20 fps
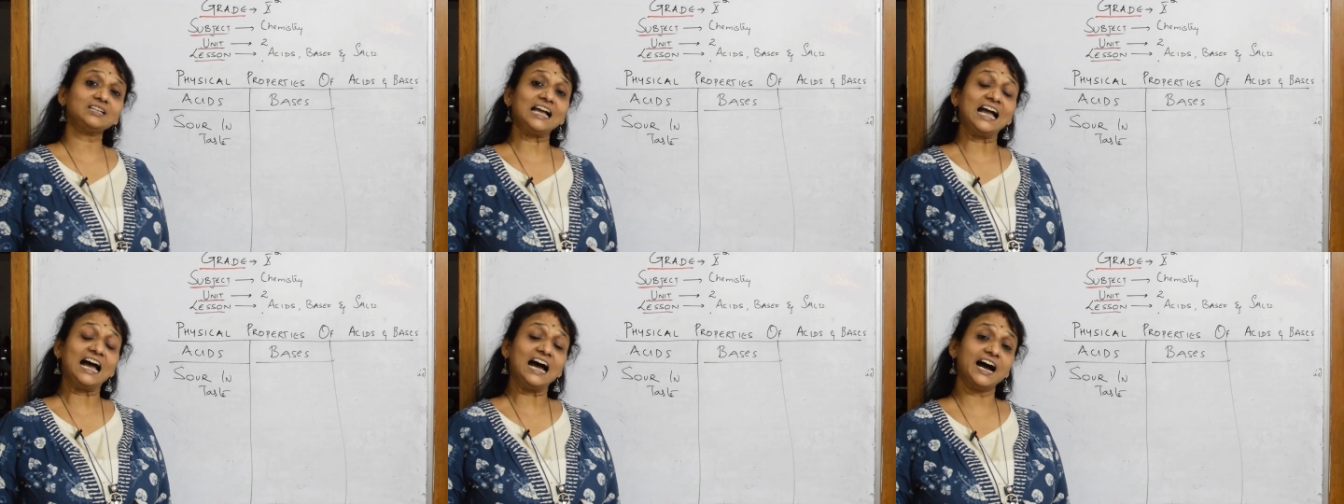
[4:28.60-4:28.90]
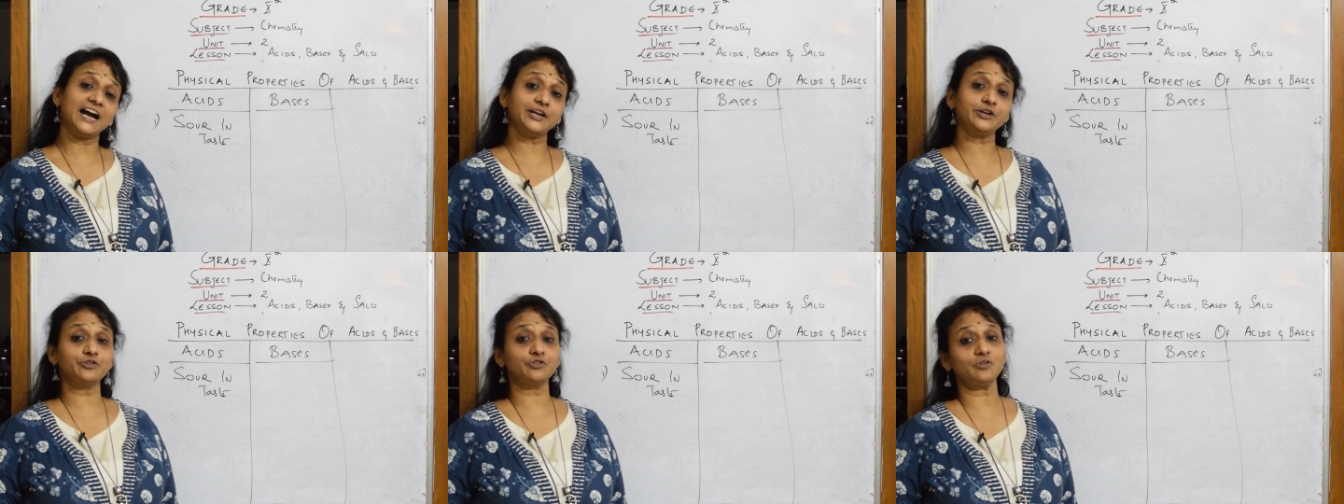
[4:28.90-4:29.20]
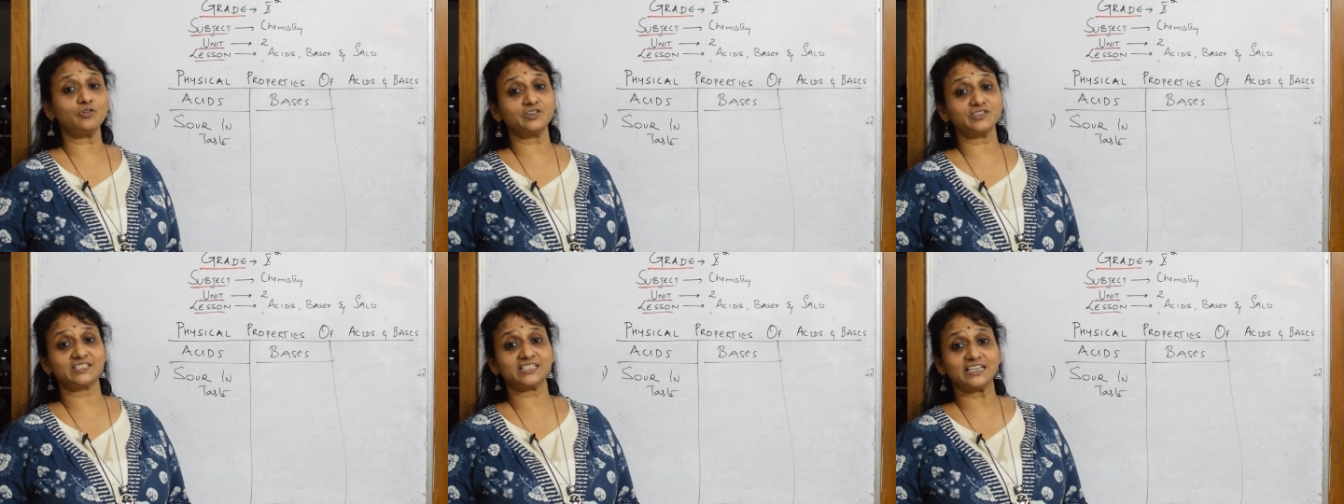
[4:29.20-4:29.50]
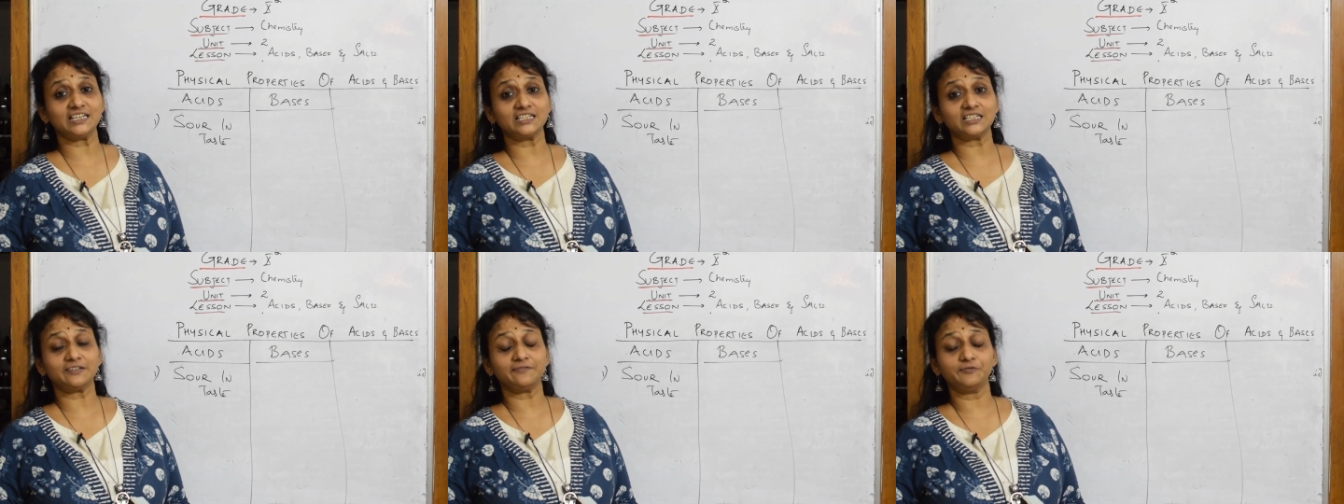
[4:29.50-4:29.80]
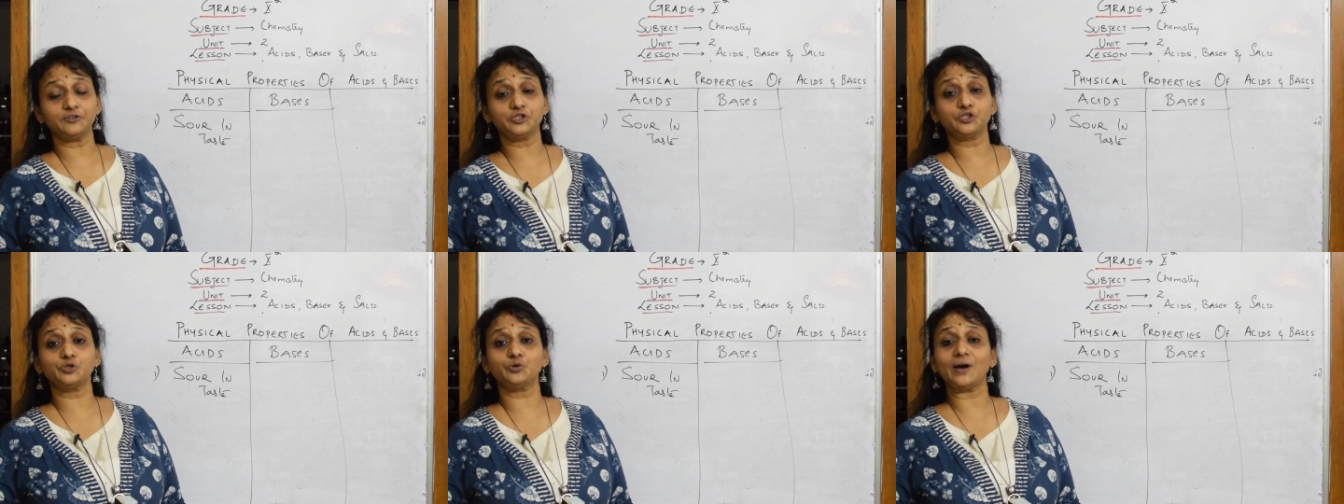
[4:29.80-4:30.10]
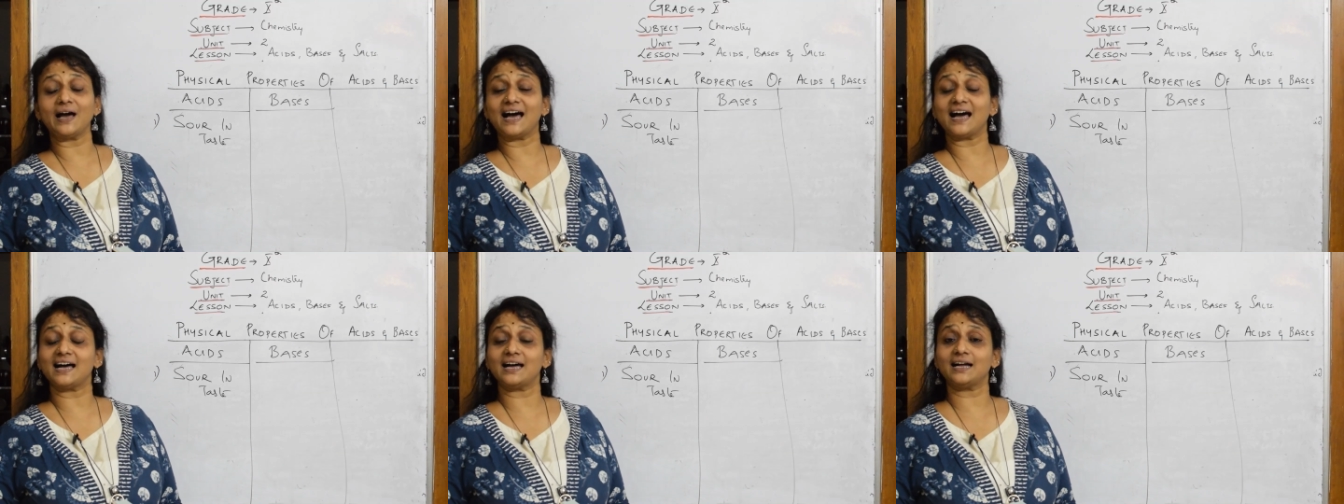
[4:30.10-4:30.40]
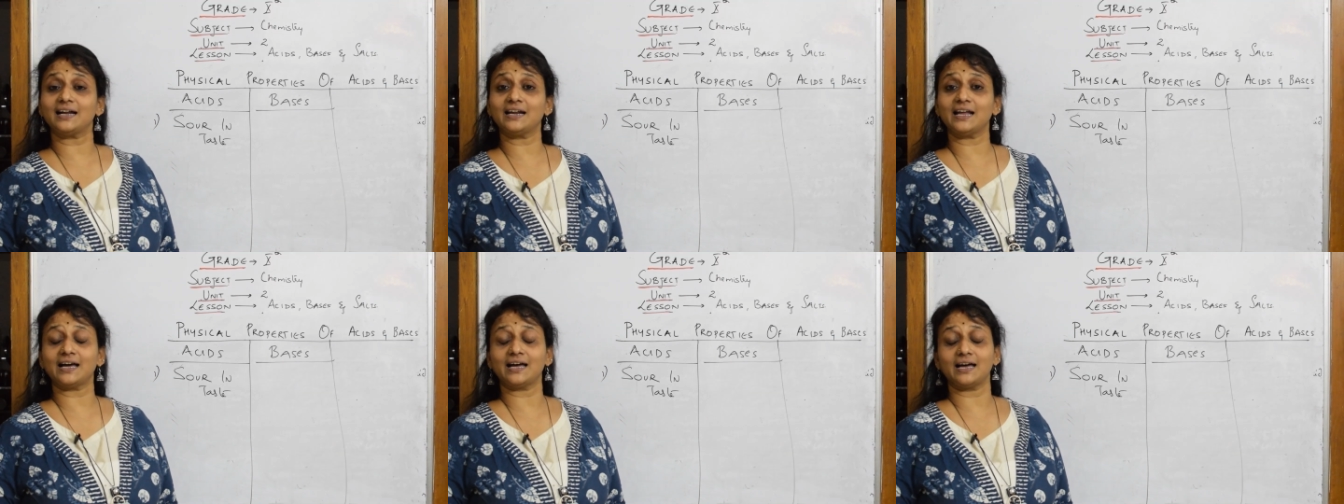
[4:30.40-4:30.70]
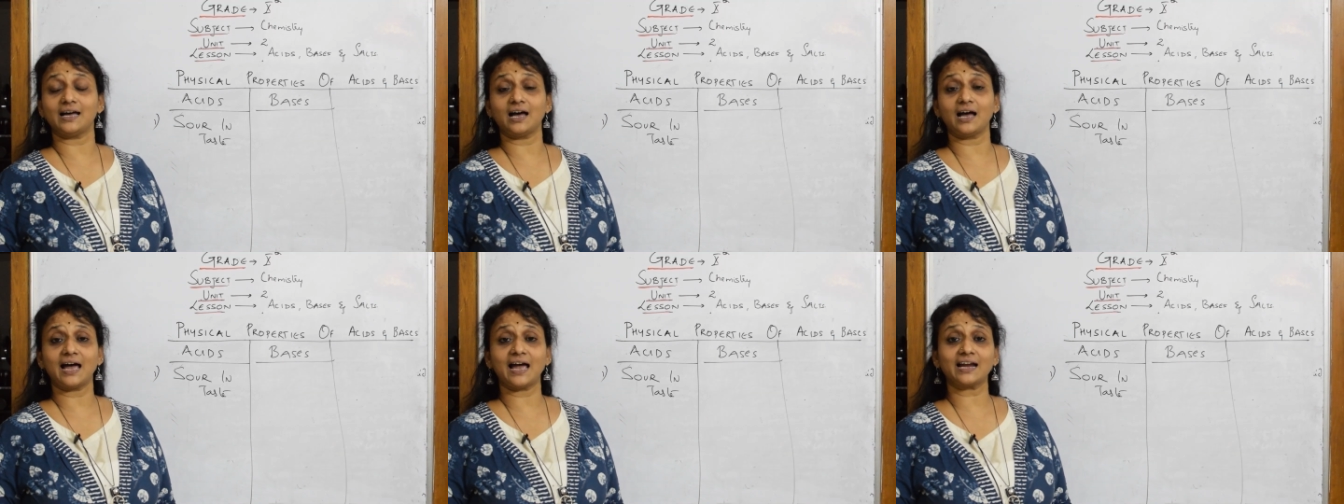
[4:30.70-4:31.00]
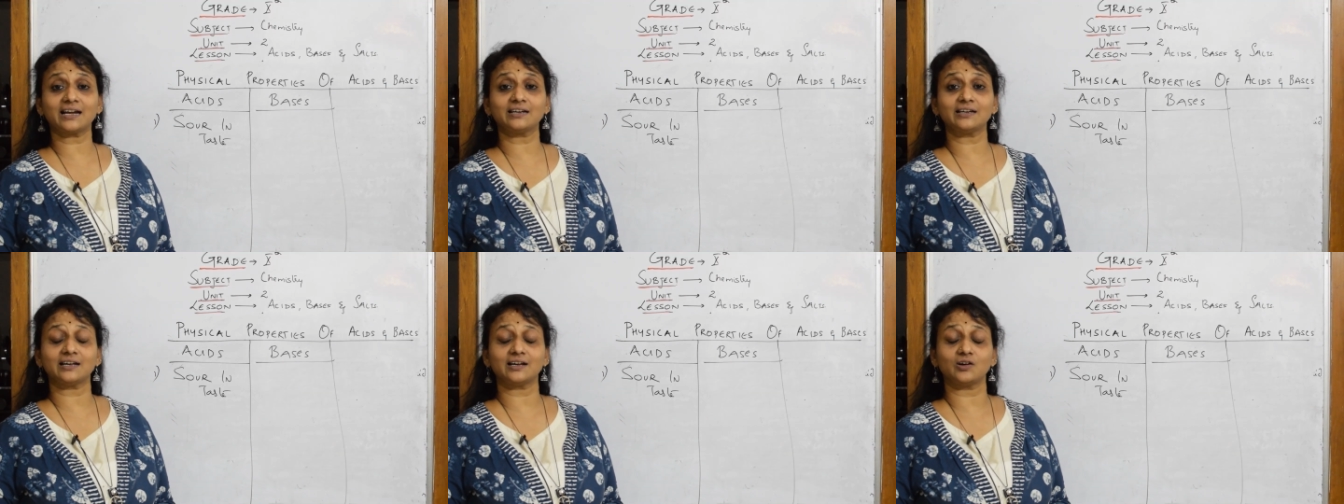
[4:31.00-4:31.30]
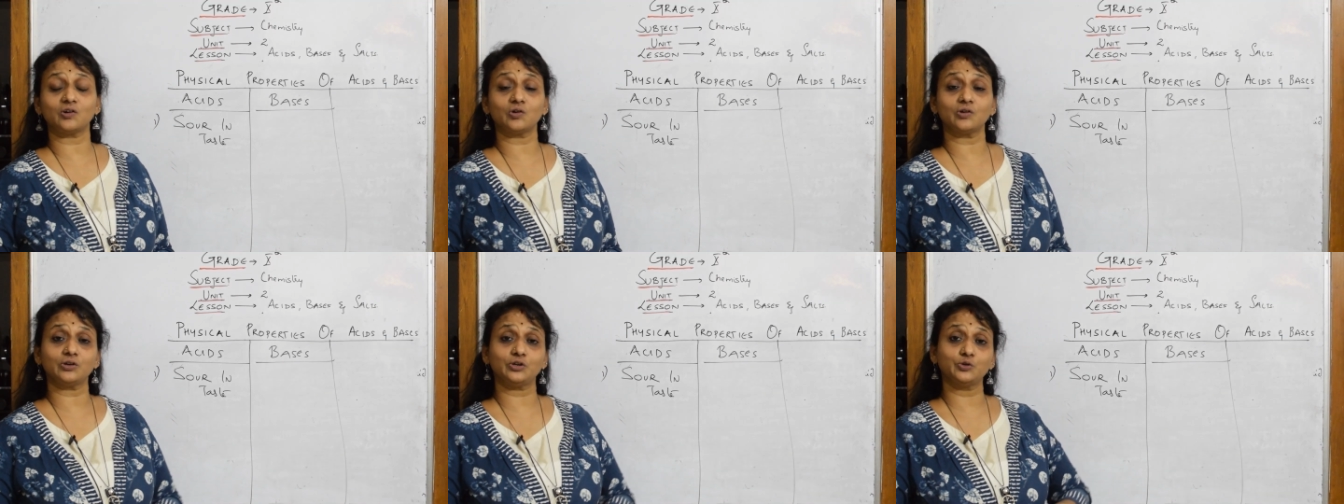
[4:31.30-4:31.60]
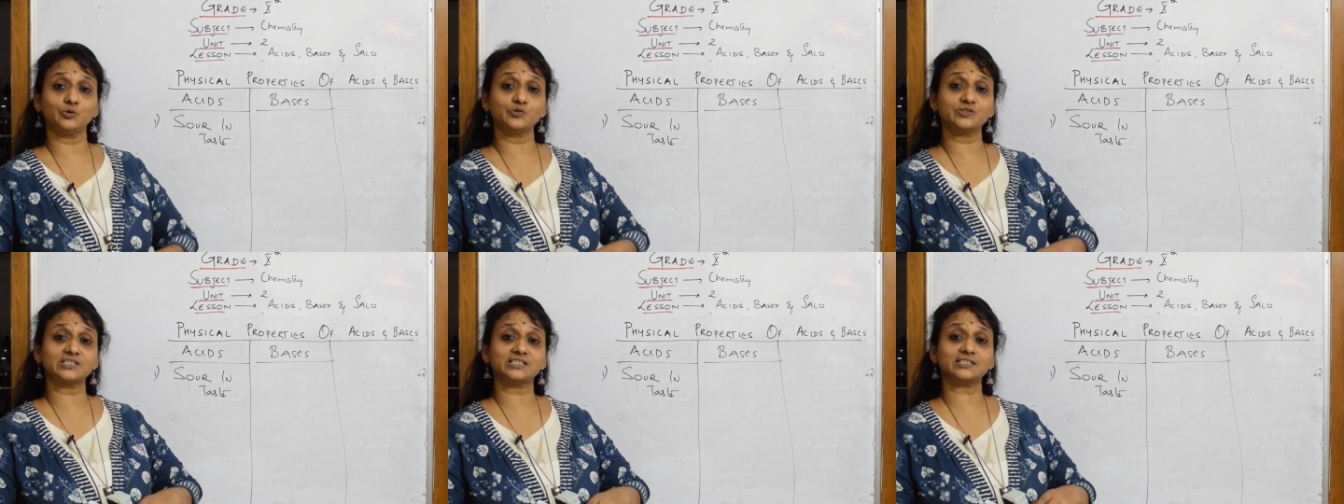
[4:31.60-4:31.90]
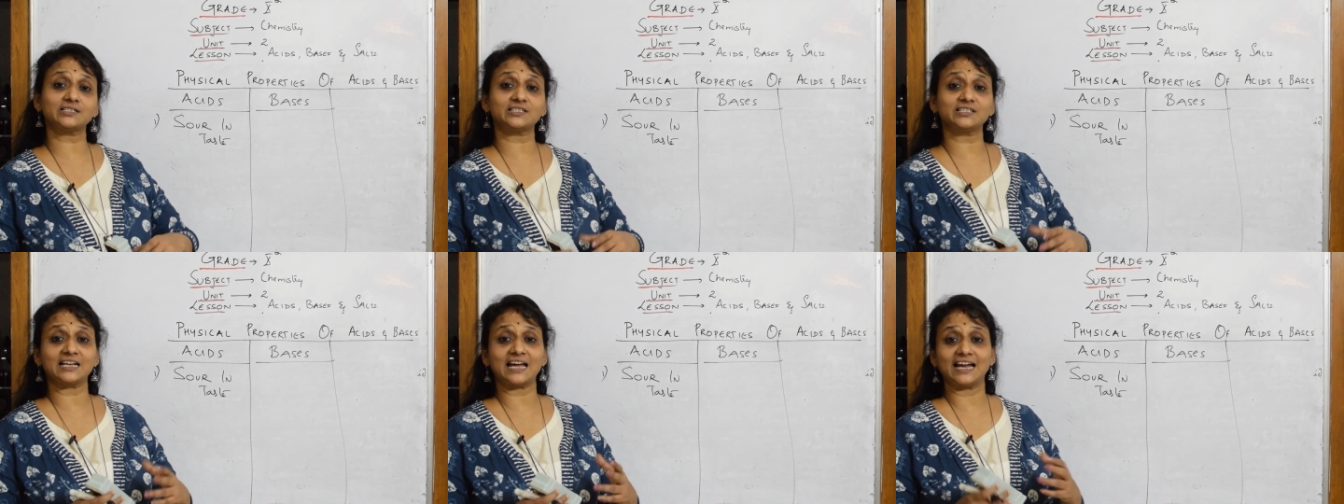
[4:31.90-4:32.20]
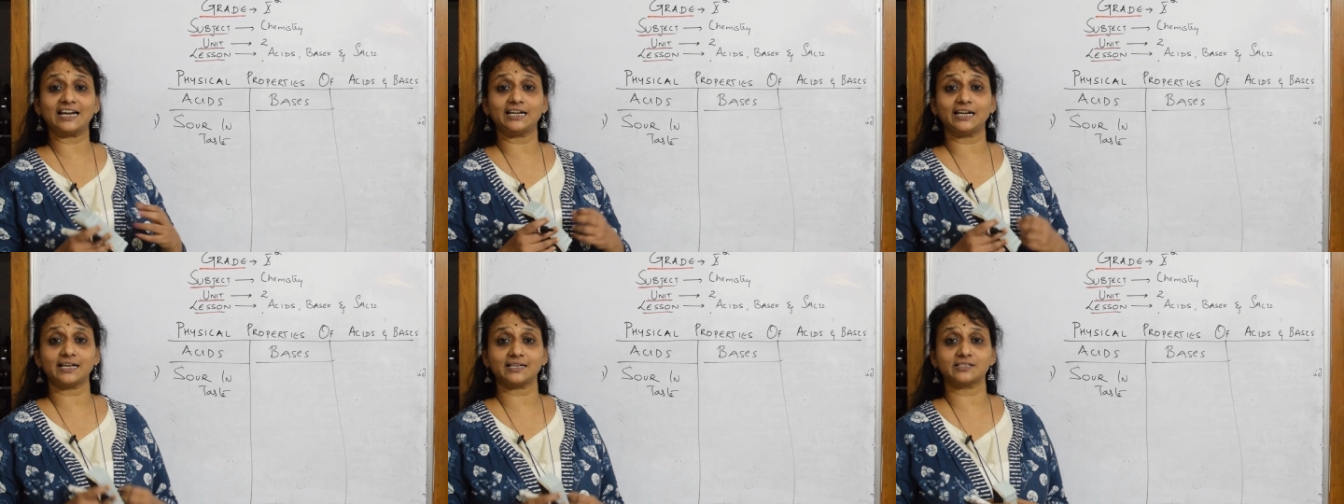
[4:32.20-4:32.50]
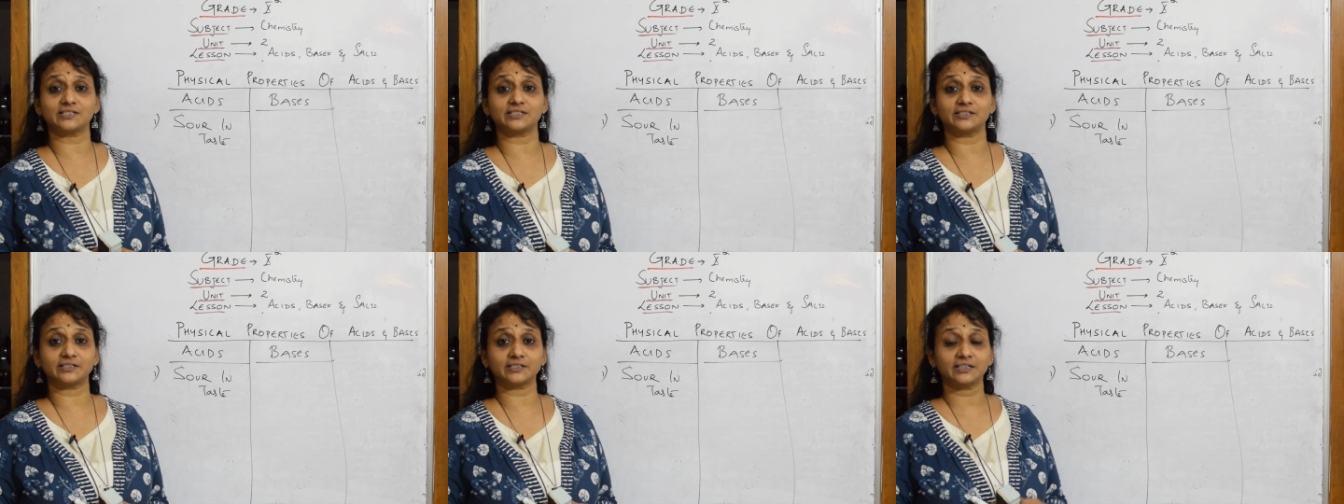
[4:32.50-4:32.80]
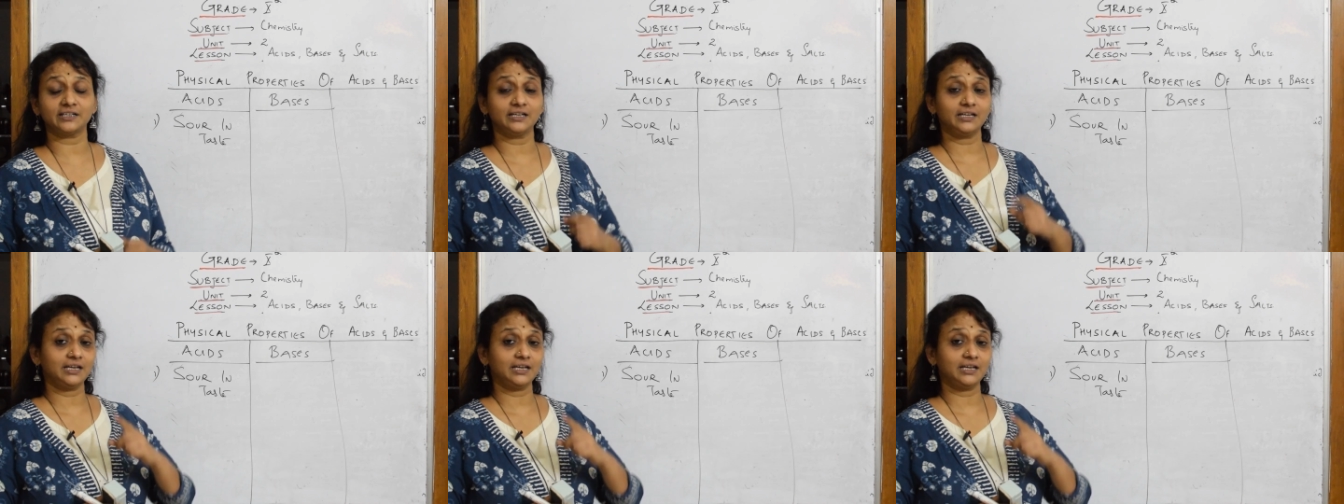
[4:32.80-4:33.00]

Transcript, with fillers: hydroxide which you add act or use it as an antacid